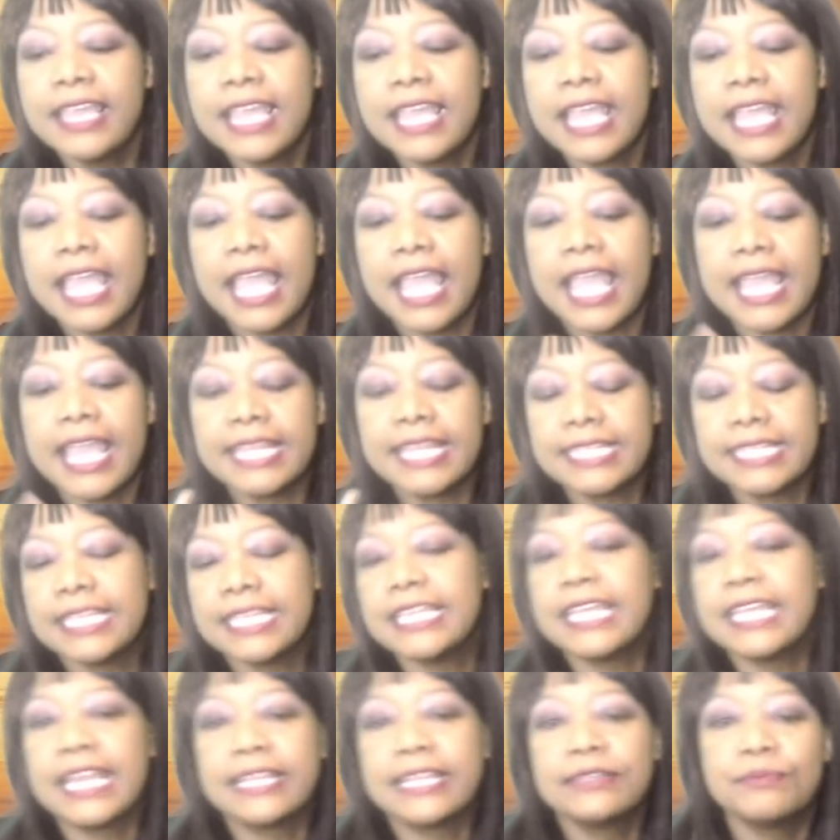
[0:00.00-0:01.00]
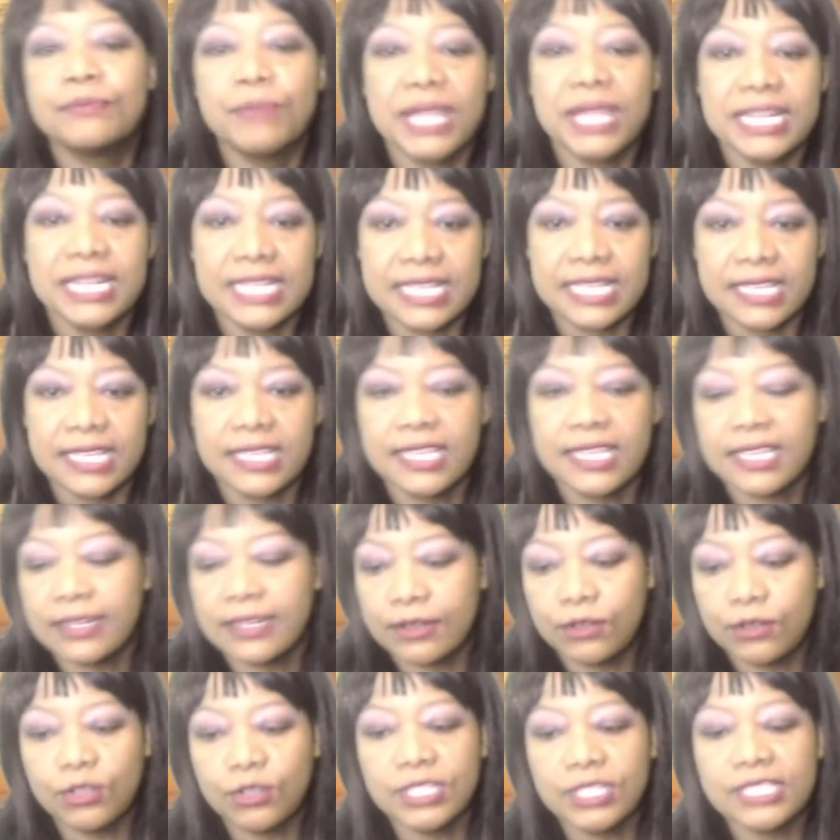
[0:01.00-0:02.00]
And he had money. He had
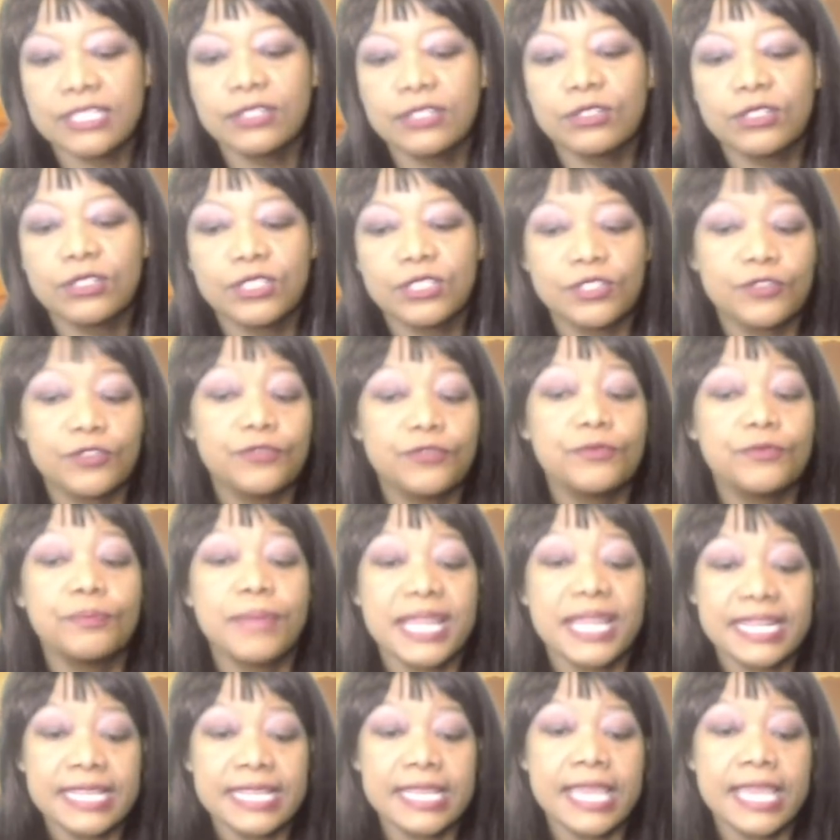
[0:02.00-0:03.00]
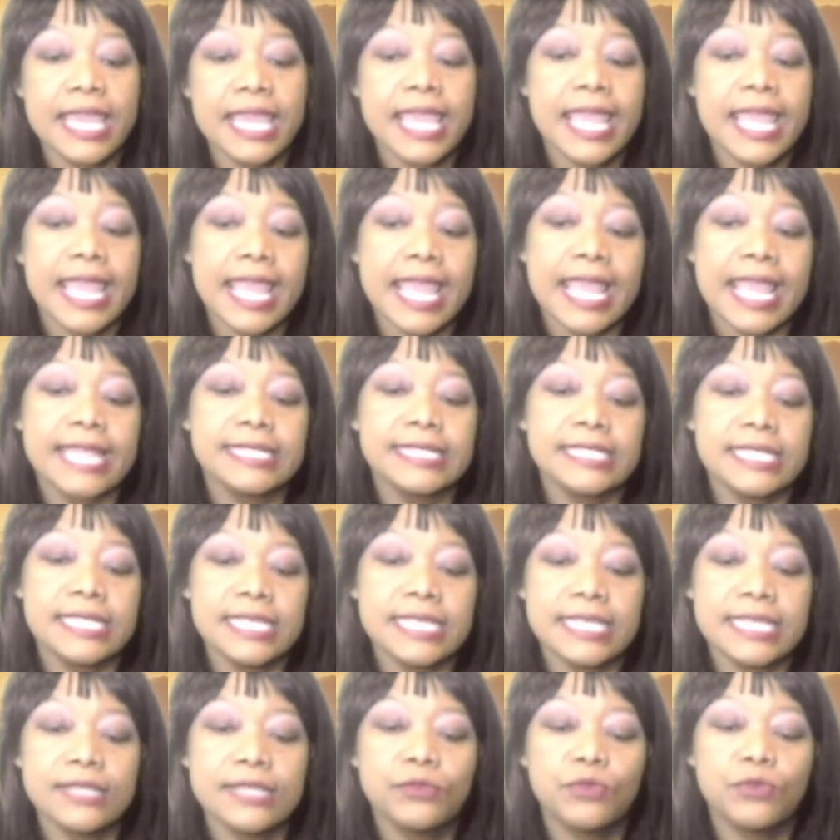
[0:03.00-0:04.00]
lots and lots of money. And
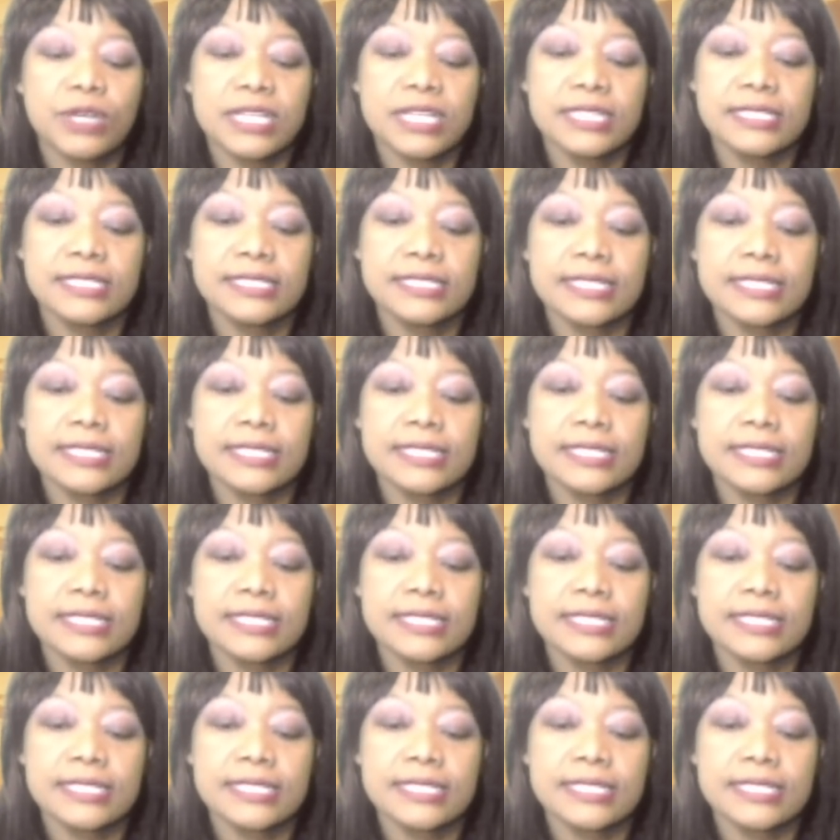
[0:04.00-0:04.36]
he was